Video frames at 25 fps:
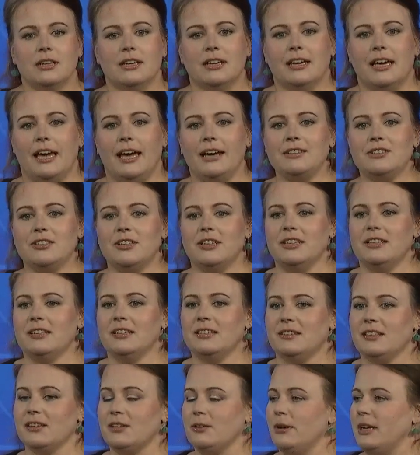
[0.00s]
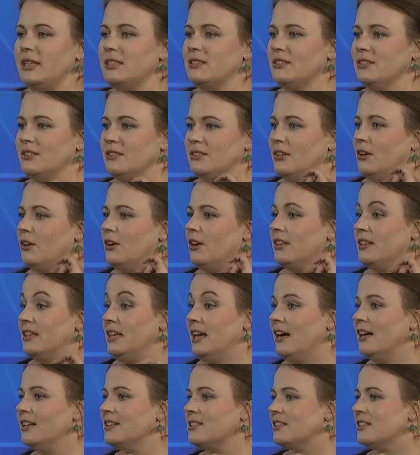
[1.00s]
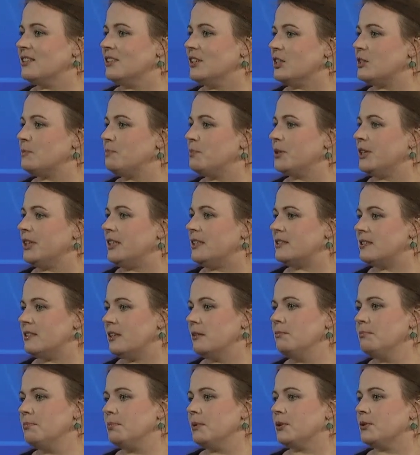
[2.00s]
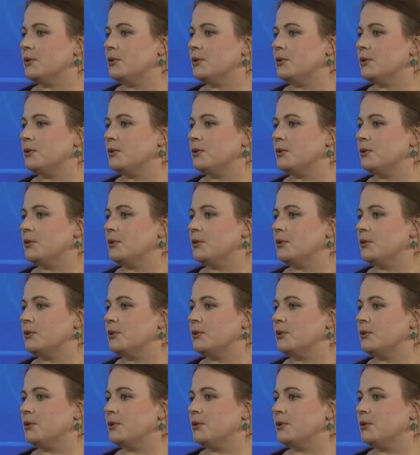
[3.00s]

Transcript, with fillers: Actually, the question or the answer is pretty simple.